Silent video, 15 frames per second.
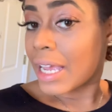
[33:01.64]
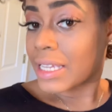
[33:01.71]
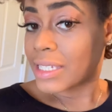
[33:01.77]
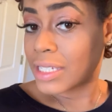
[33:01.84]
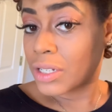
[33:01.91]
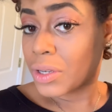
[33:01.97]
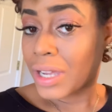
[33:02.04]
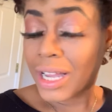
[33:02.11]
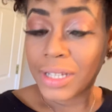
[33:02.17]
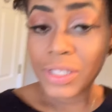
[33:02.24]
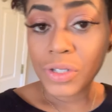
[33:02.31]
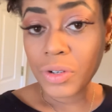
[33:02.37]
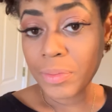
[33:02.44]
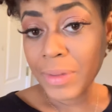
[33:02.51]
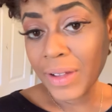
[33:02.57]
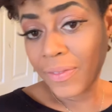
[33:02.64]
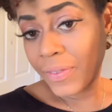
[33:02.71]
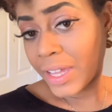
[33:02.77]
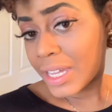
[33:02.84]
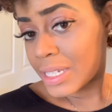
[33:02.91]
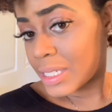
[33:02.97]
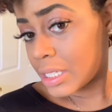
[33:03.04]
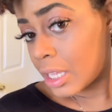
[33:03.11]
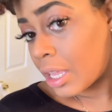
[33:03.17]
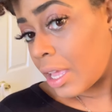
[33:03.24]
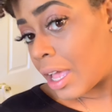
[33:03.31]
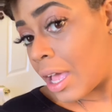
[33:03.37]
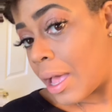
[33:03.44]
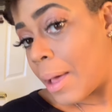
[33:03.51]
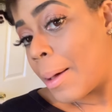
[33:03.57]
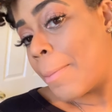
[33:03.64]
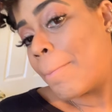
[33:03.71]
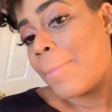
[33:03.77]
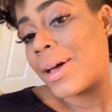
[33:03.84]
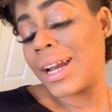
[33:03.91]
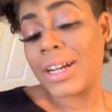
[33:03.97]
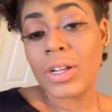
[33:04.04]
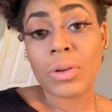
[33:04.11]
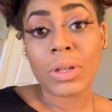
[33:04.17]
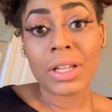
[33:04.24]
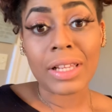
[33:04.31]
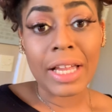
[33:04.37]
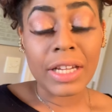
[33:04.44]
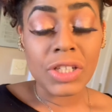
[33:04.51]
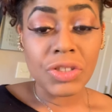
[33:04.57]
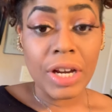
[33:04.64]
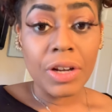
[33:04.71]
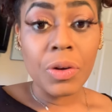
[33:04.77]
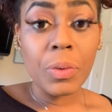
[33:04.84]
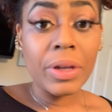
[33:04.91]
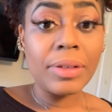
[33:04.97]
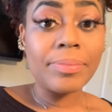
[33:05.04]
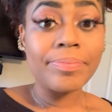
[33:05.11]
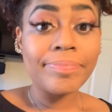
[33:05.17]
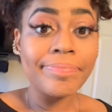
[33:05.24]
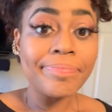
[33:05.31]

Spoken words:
I still contoured my face, but I don't look like a drag queen.